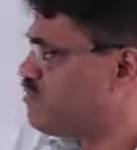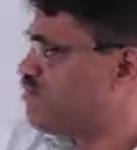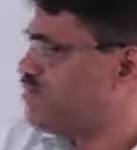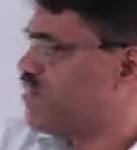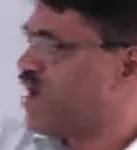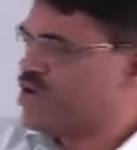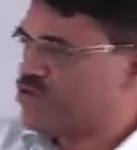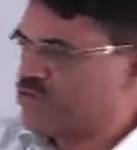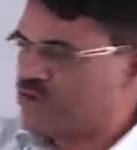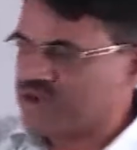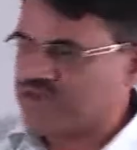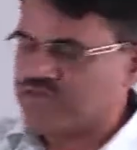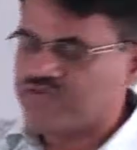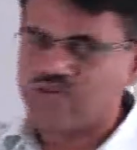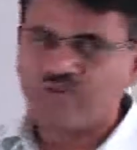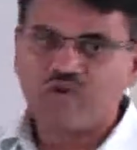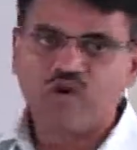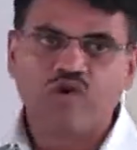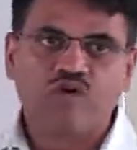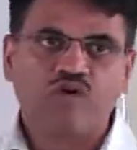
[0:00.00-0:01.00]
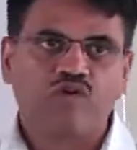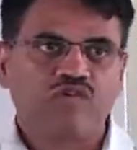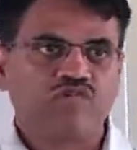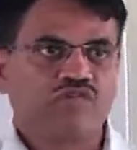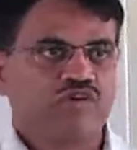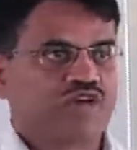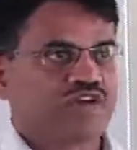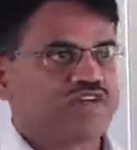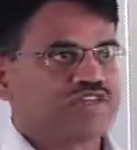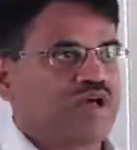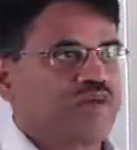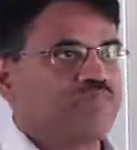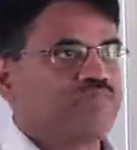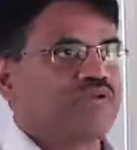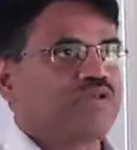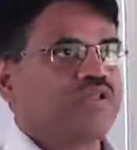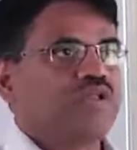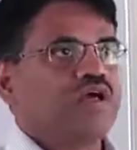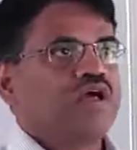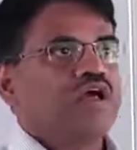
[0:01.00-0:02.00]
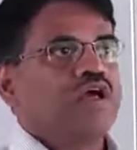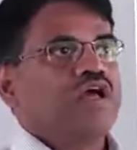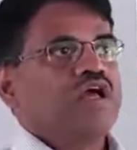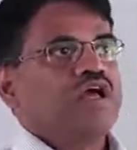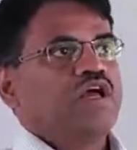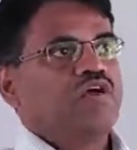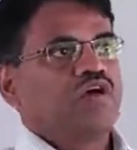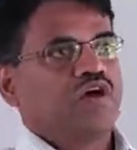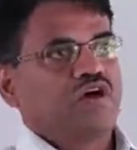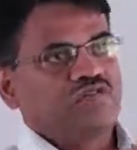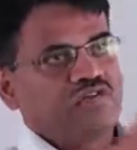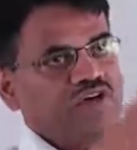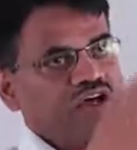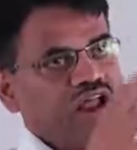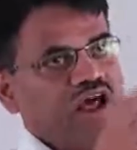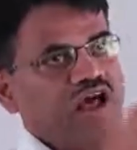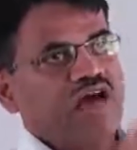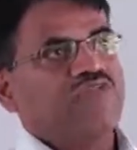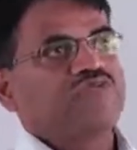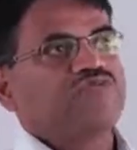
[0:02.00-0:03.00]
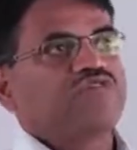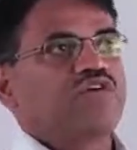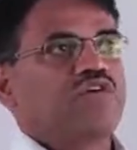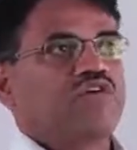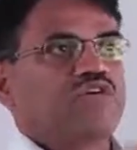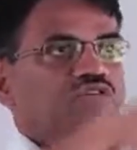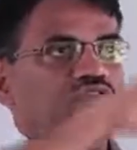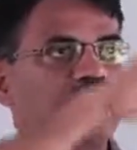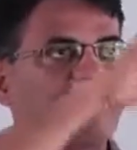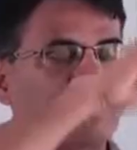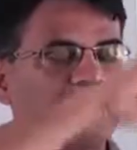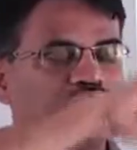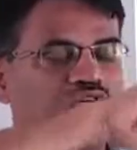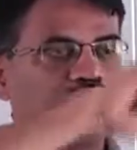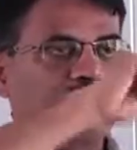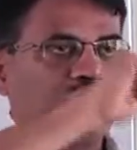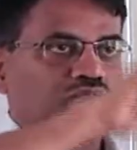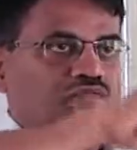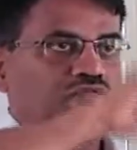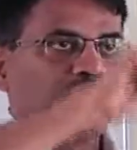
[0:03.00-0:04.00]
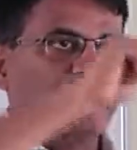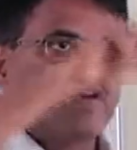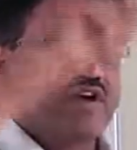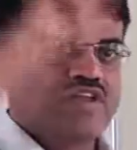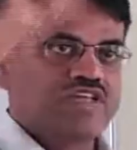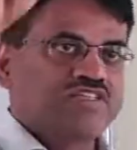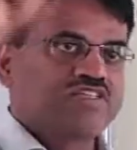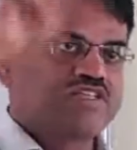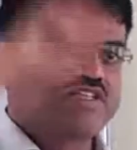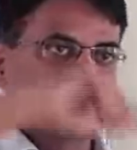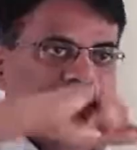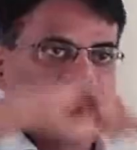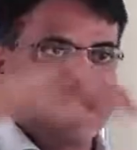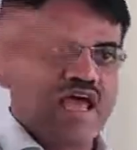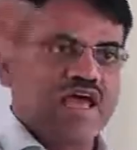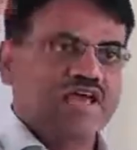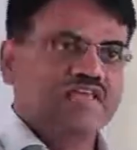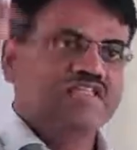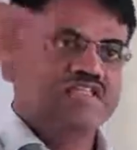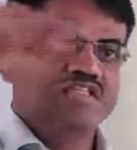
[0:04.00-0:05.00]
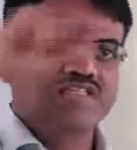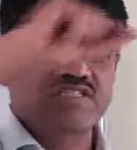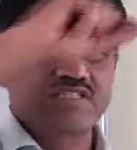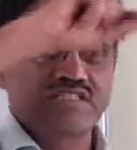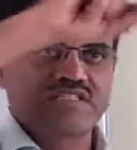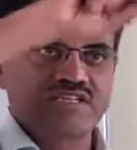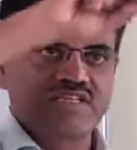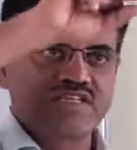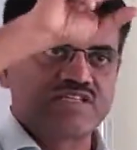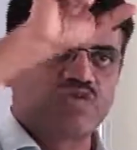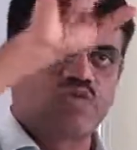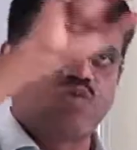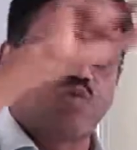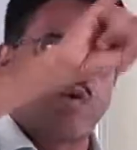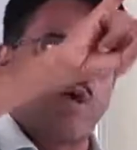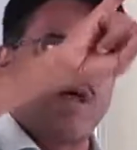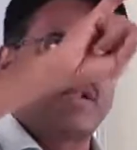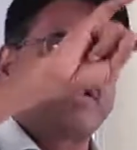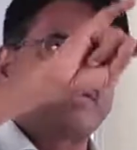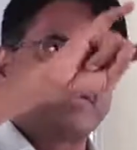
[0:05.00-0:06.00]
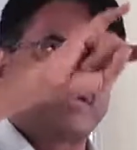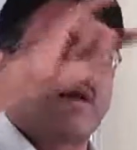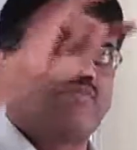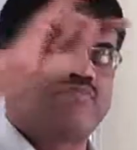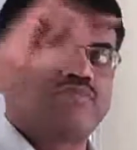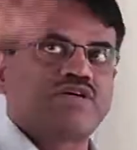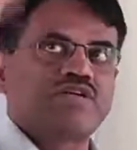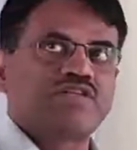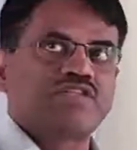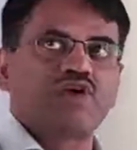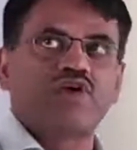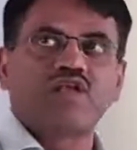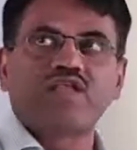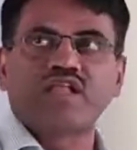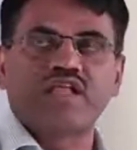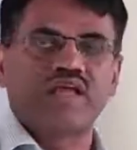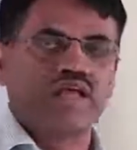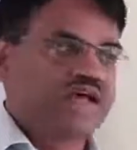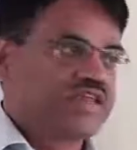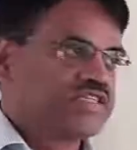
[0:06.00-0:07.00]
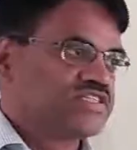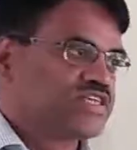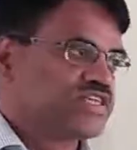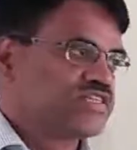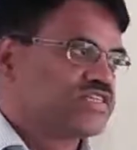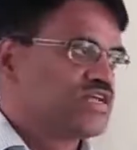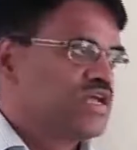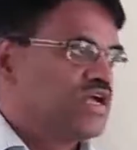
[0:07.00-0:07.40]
network flow, for example, you have graphs, you have vertices, edges, there is weight numbers on the edges.